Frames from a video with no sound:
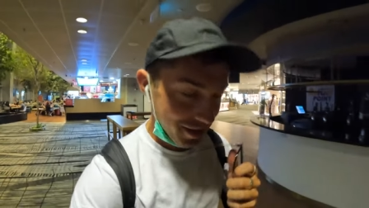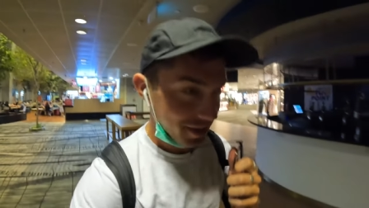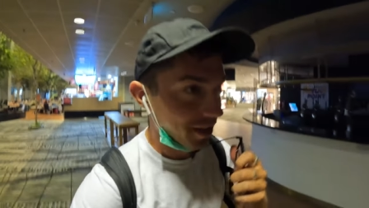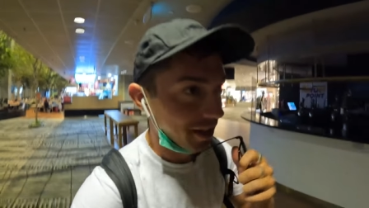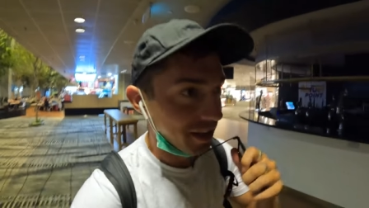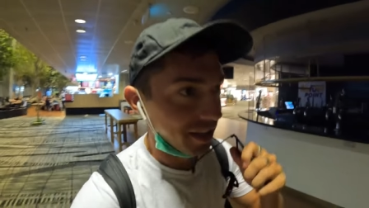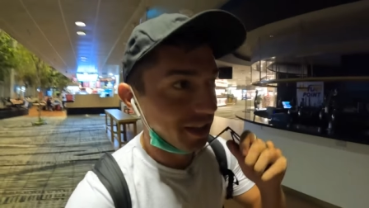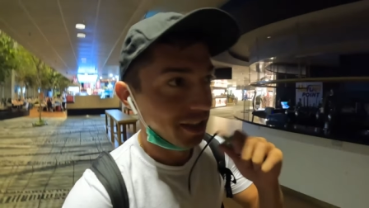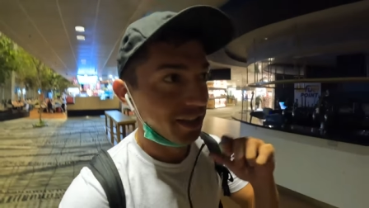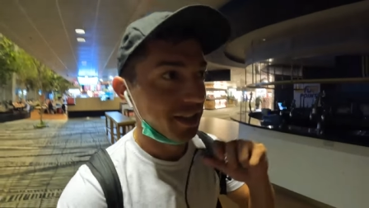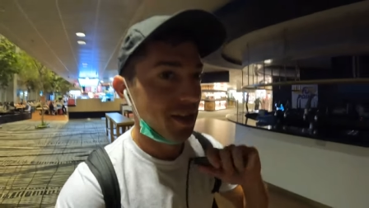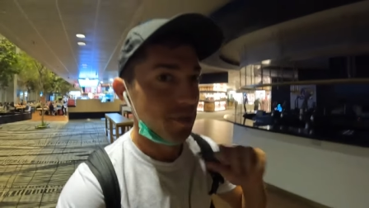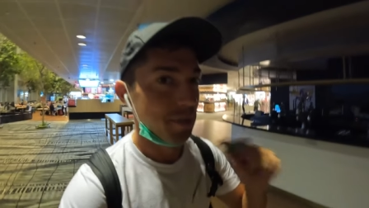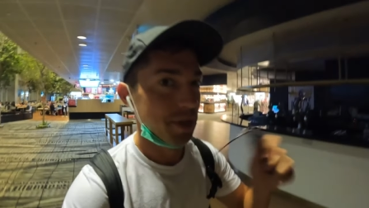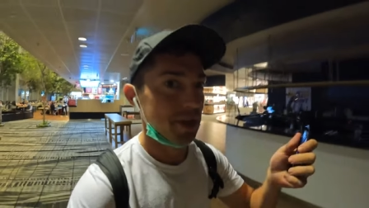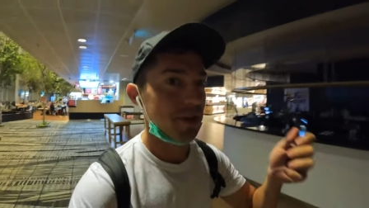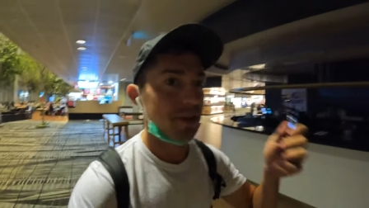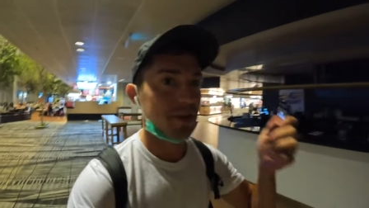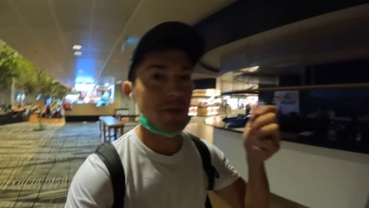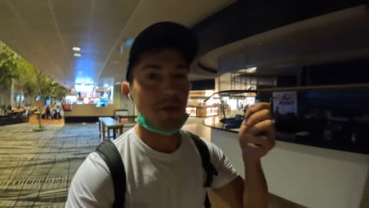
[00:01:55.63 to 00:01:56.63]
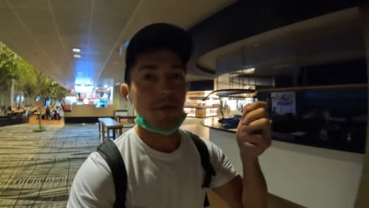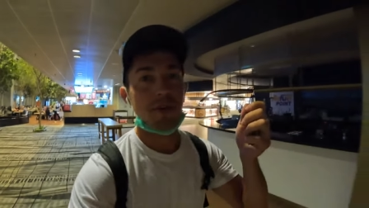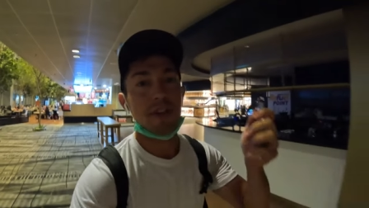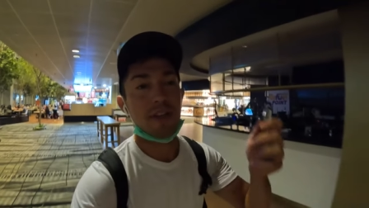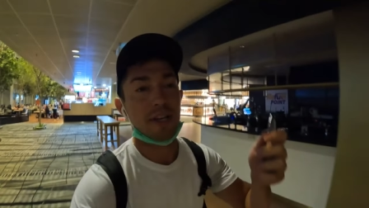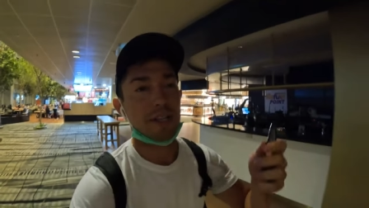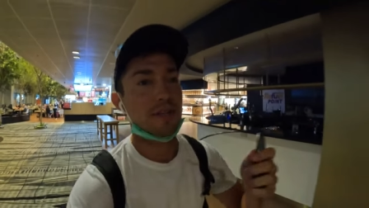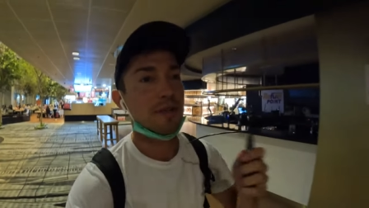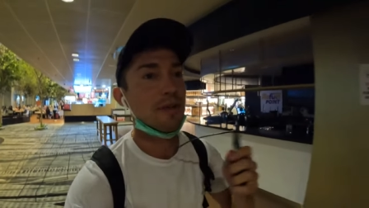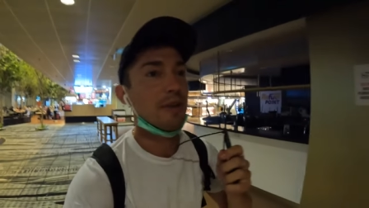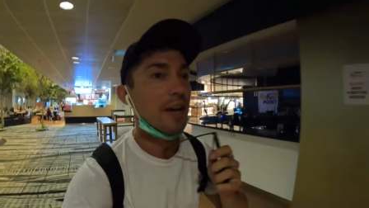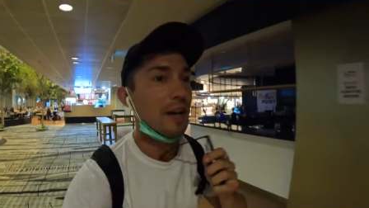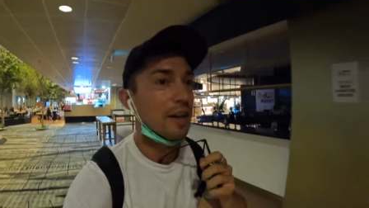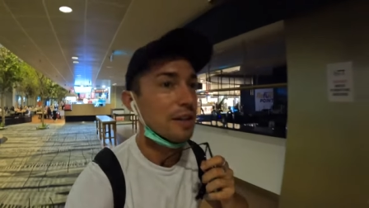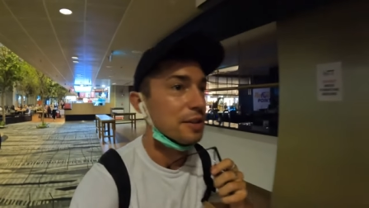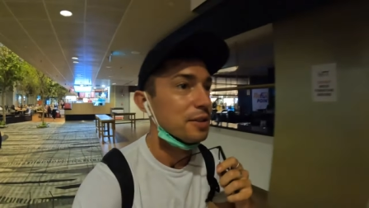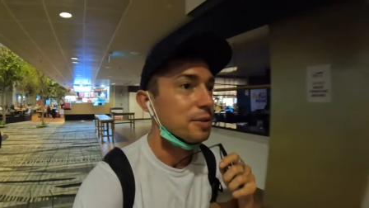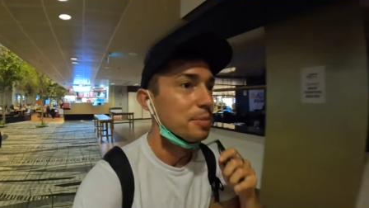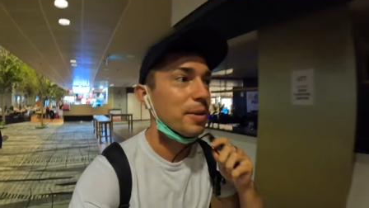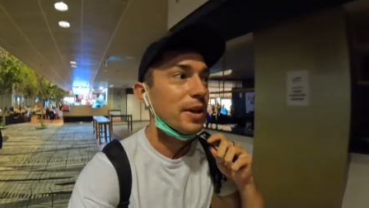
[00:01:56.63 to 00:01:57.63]
Oh, I mean, they're only worth like
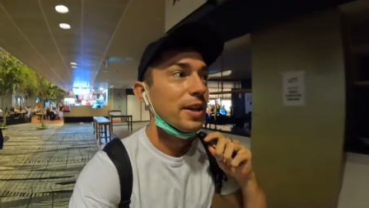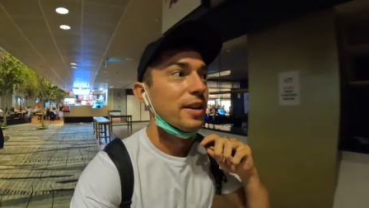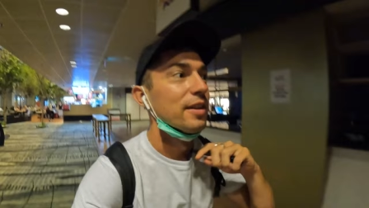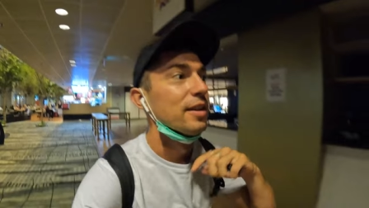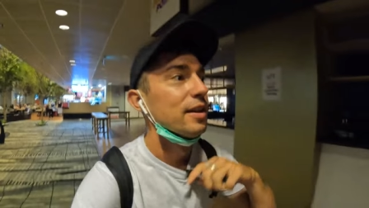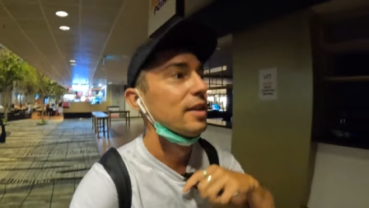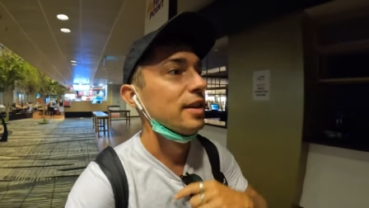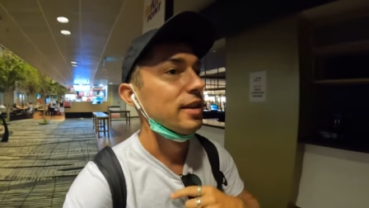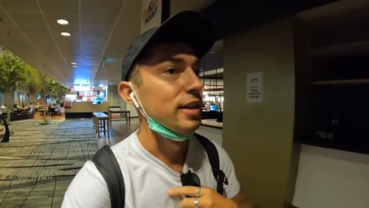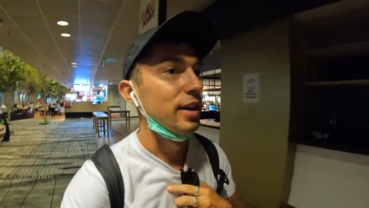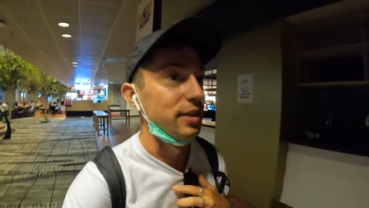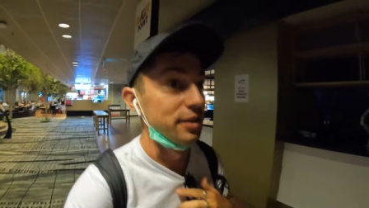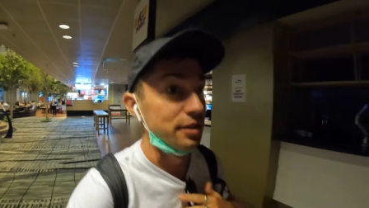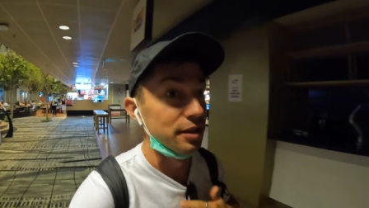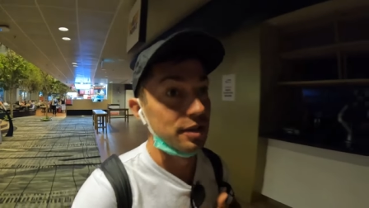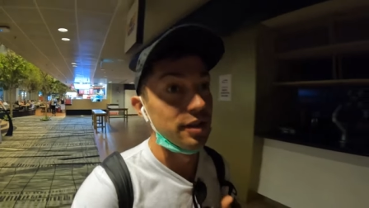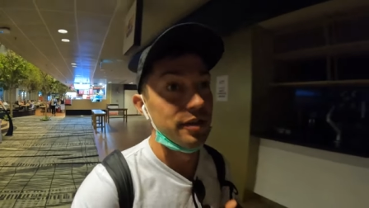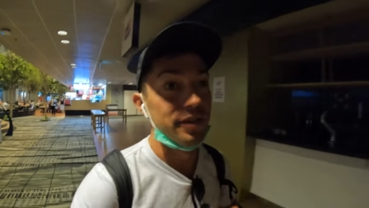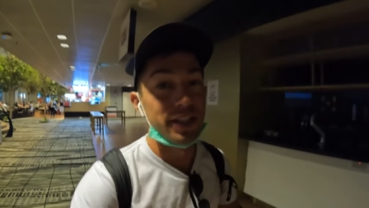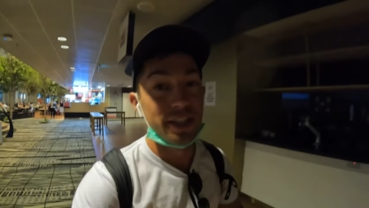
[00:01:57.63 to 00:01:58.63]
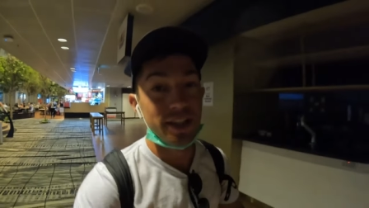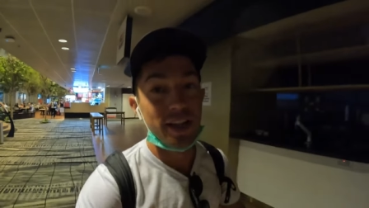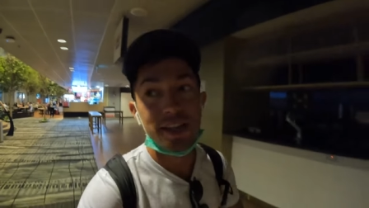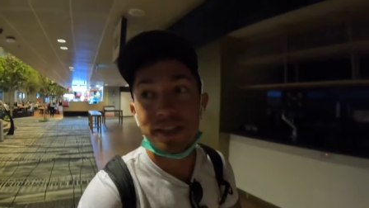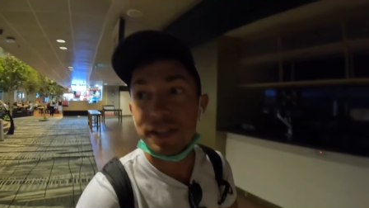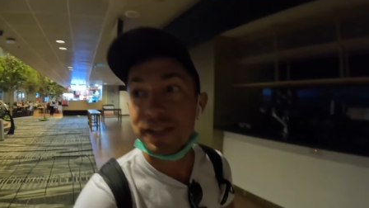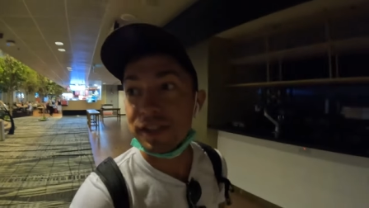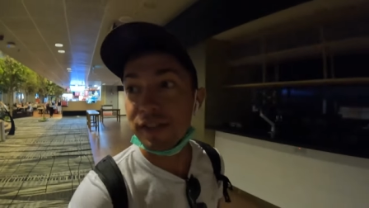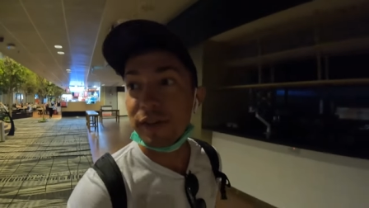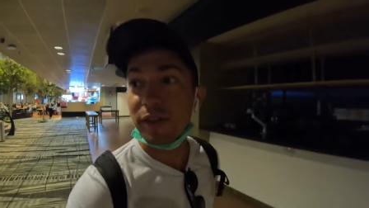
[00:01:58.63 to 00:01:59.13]
$2, but I still love the glasses.